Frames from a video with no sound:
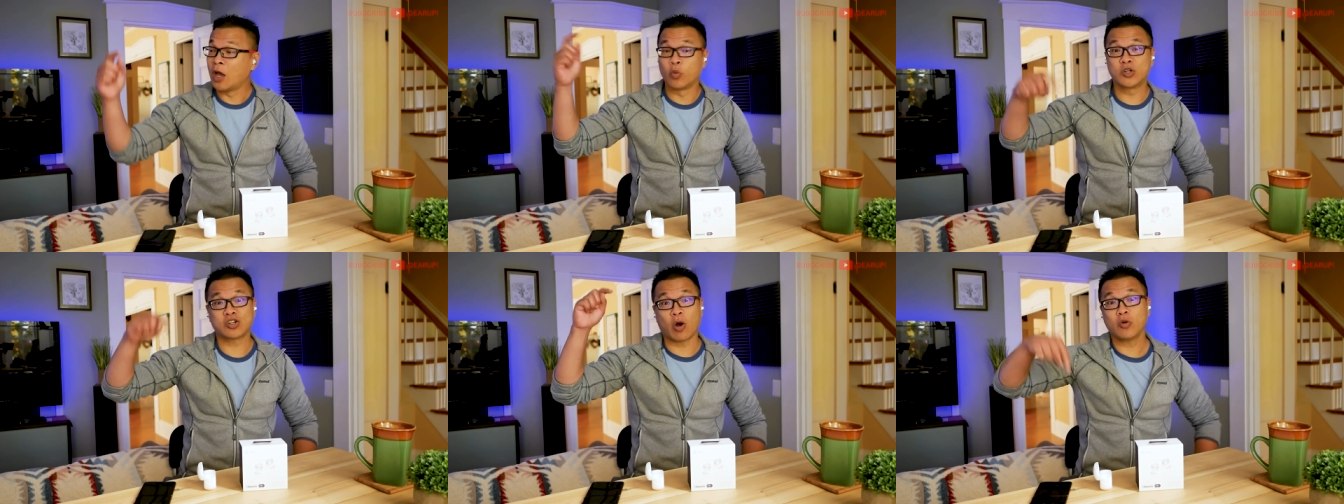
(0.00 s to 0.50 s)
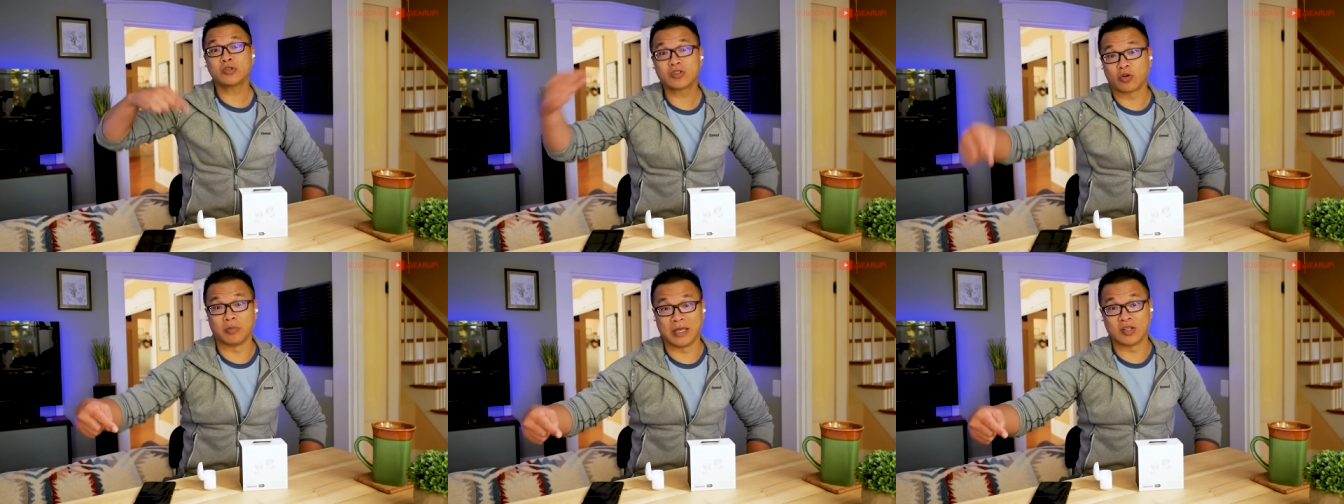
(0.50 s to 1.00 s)
which
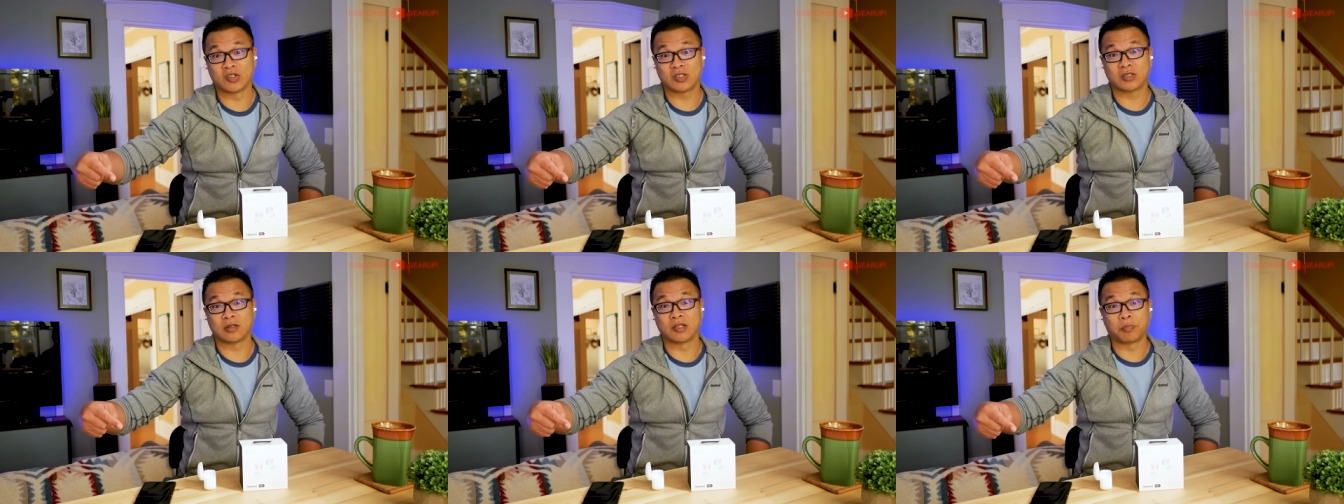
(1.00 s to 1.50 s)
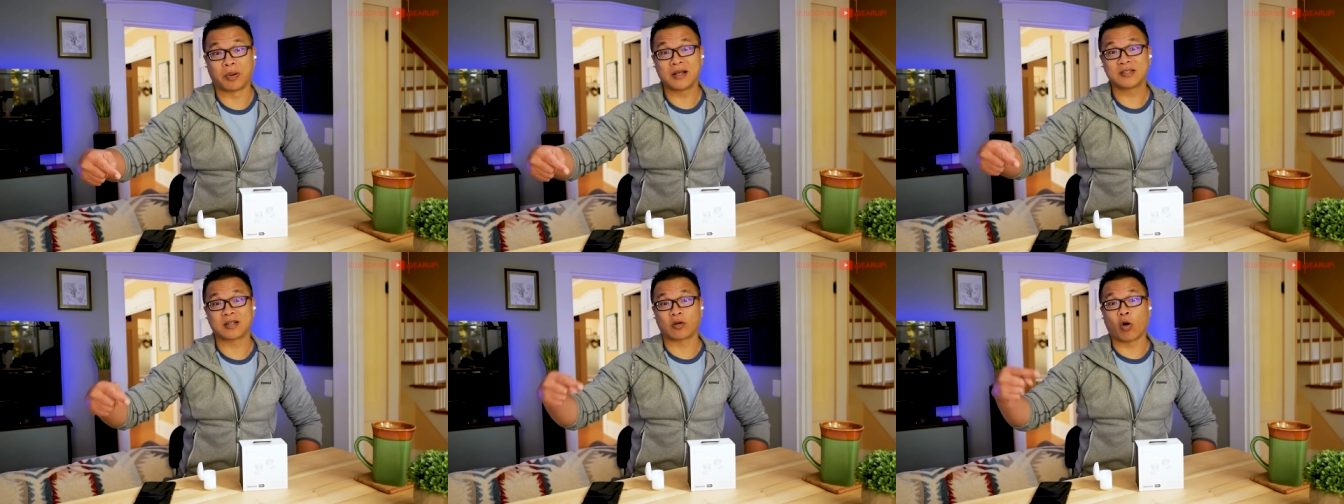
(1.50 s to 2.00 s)
also means the
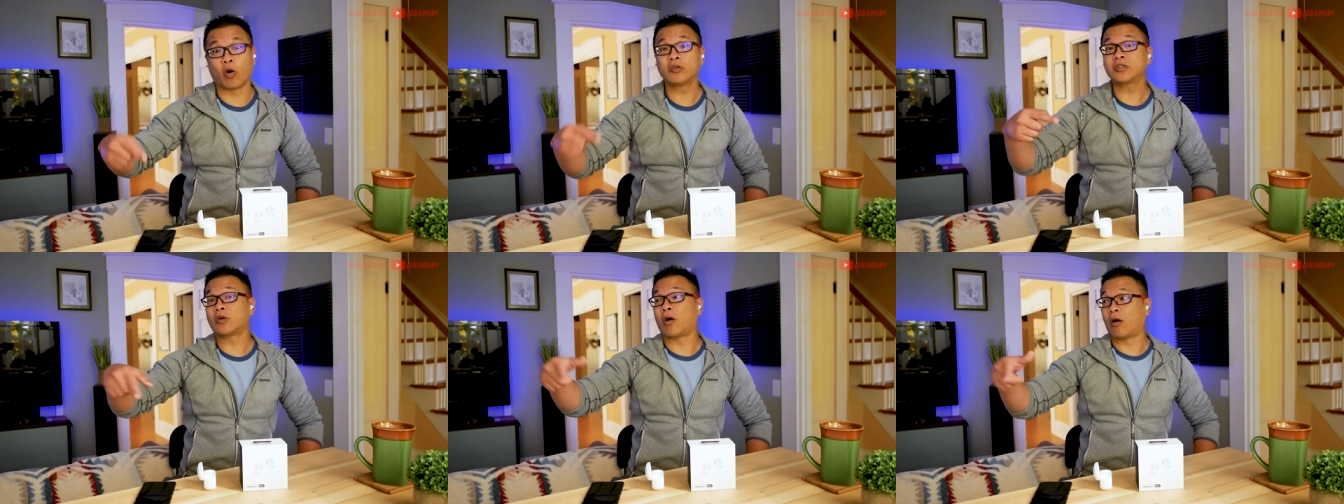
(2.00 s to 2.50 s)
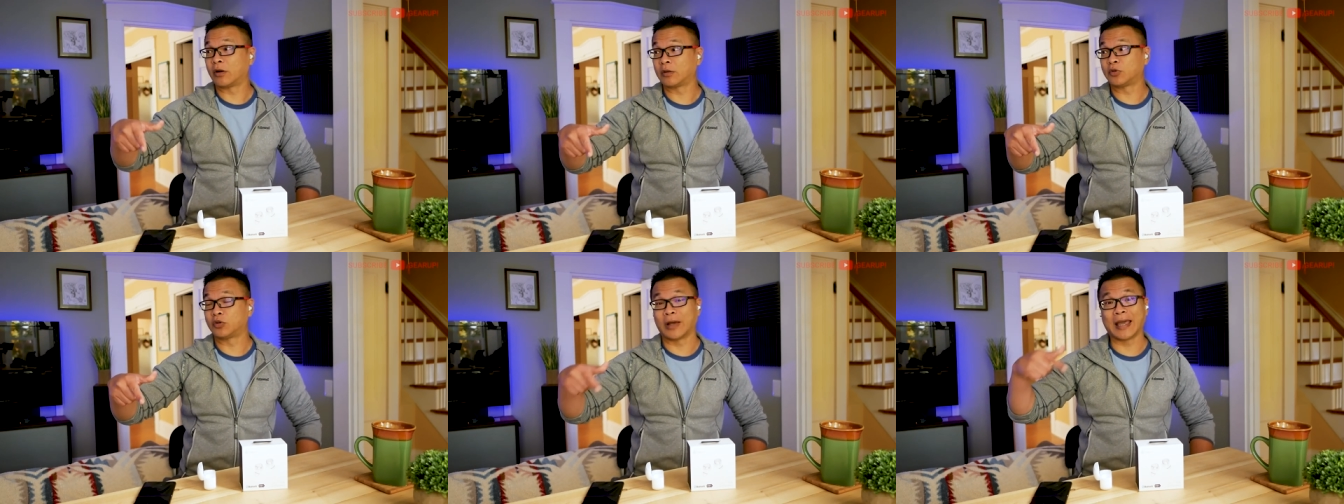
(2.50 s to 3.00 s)
buds are also
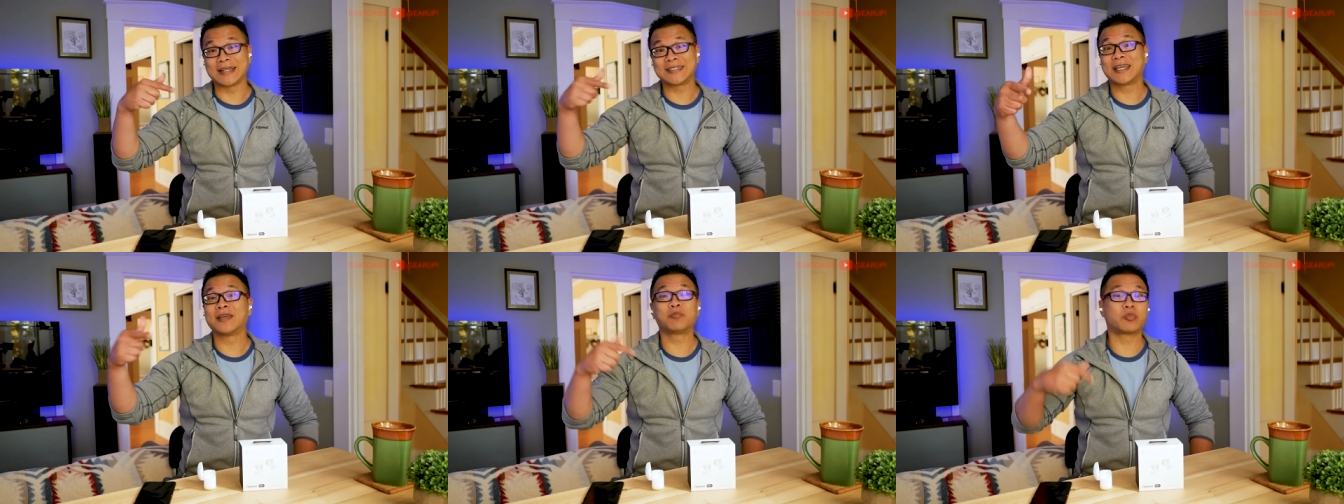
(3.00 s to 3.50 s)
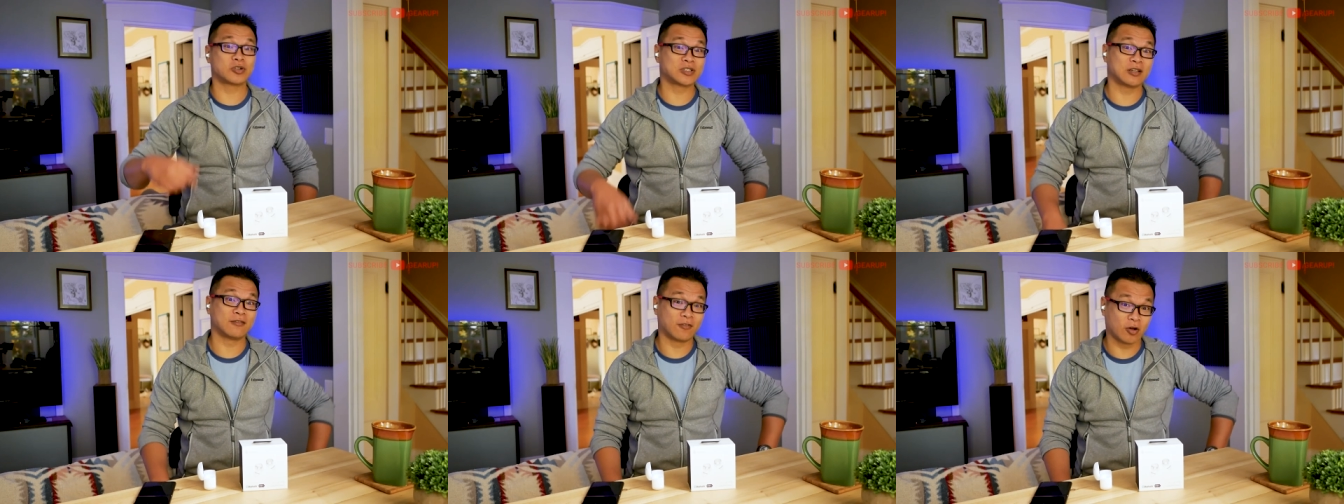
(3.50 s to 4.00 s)
audible at
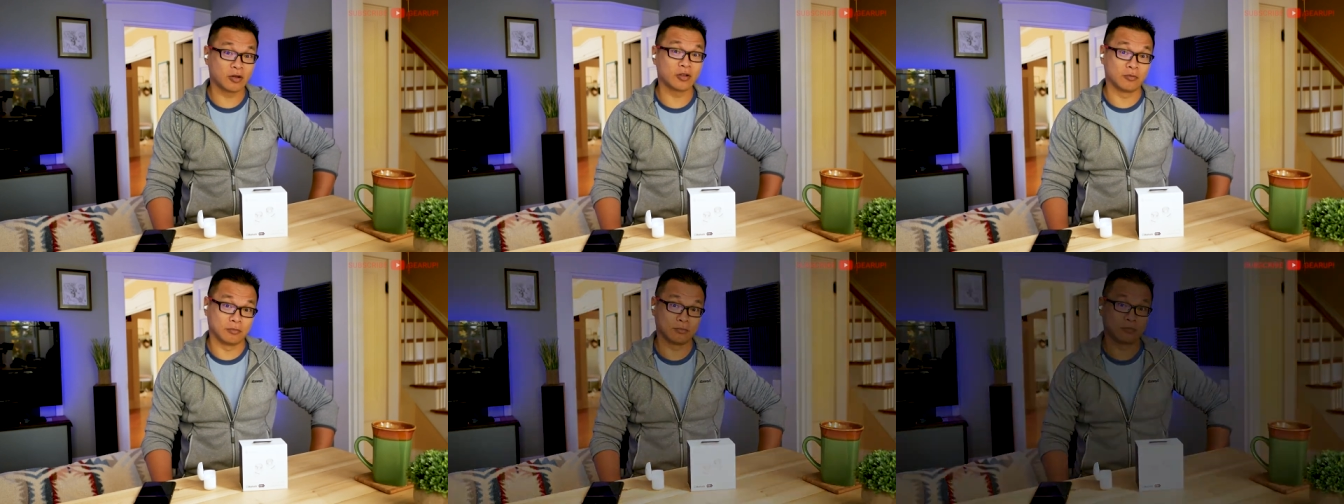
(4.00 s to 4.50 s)
10% volume.